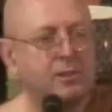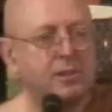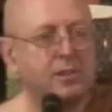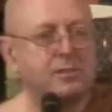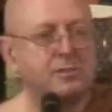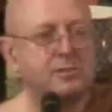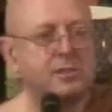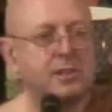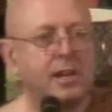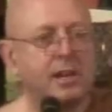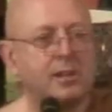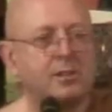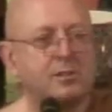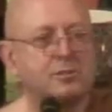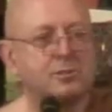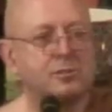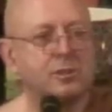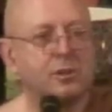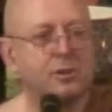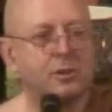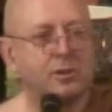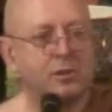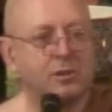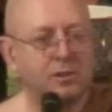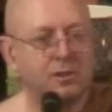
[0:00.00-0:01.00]
sang a
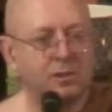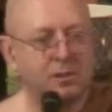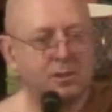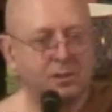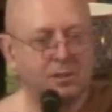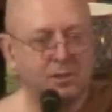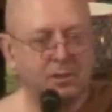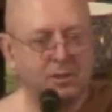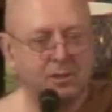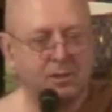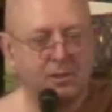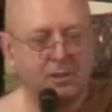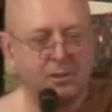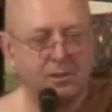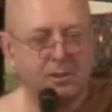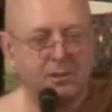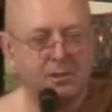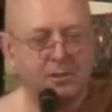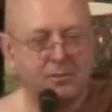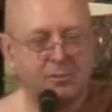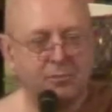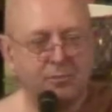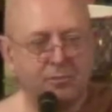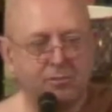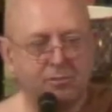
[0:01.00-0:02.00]
song.
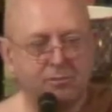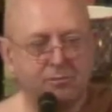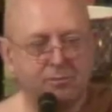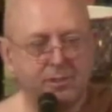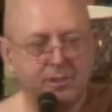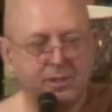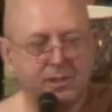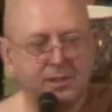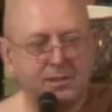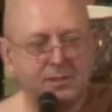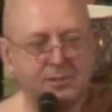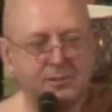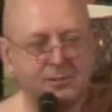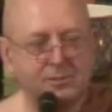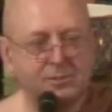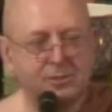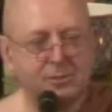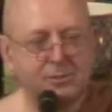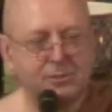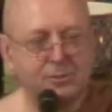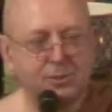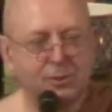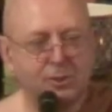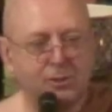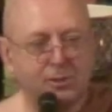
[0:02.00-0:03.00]
Freeze a
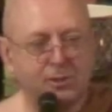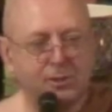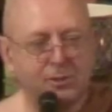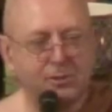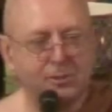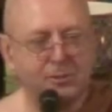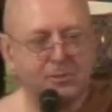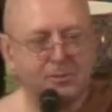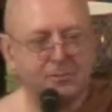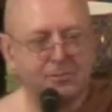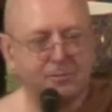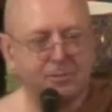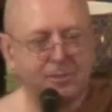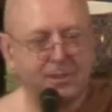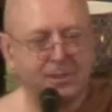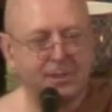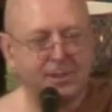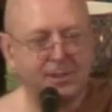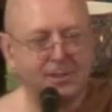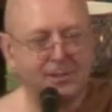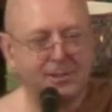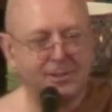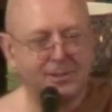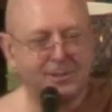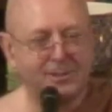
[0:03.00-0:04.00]
jolly good
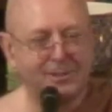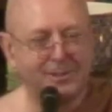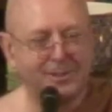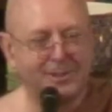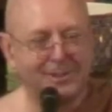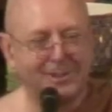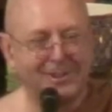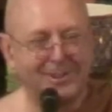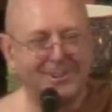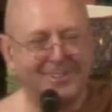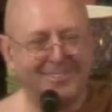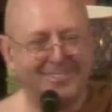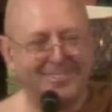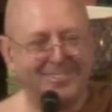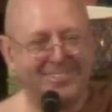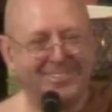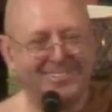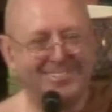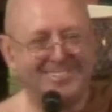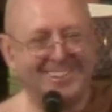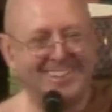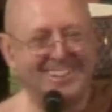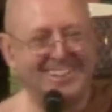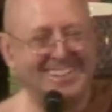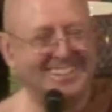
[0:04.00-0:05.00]
fellow,
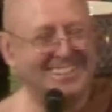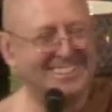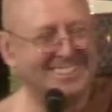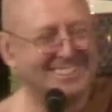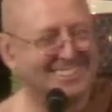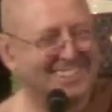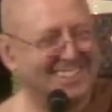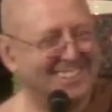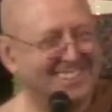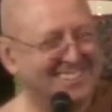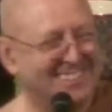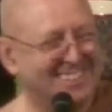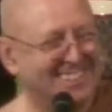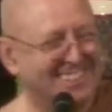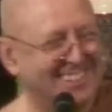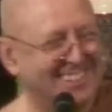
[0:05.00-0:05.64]
freeze a jolly...